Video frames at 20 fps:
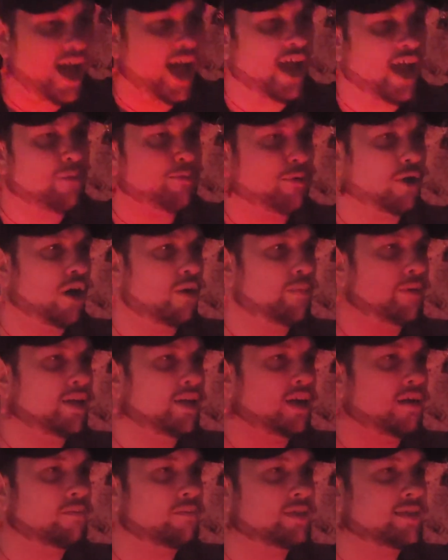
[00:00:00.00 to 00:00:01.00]
I am
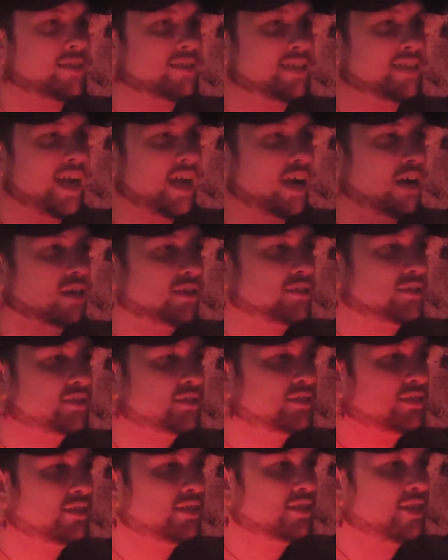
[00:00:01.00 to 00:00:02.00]
coming up the stairs.
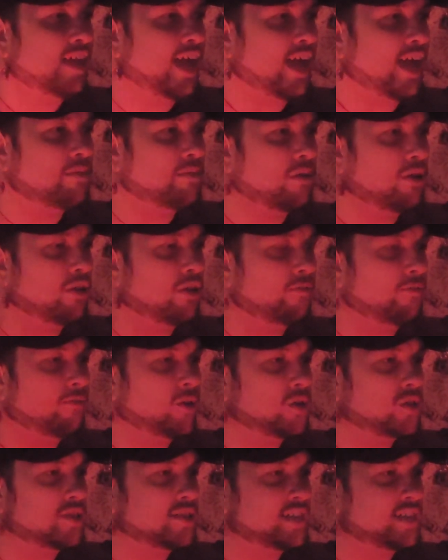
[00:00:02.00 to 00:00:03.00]
I am on the
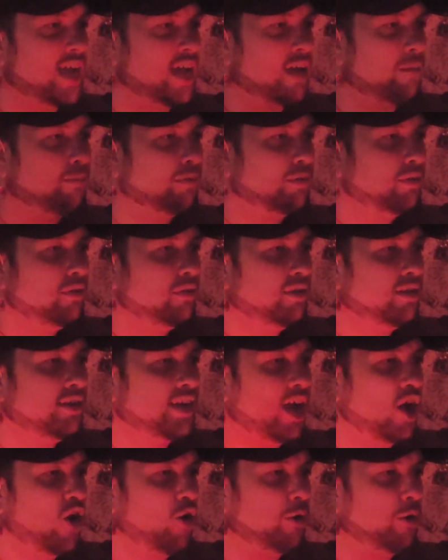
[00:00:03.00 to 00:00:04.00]
first step.
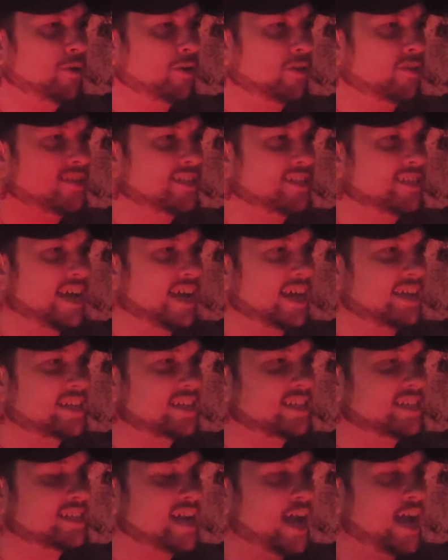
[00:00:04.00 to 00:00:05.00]
Now I'm on the
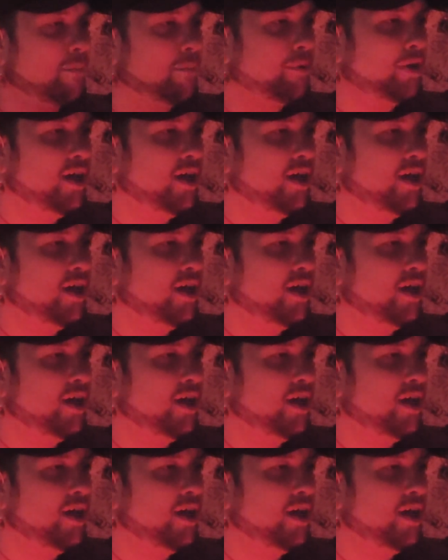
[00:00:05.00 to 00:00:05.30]
second step.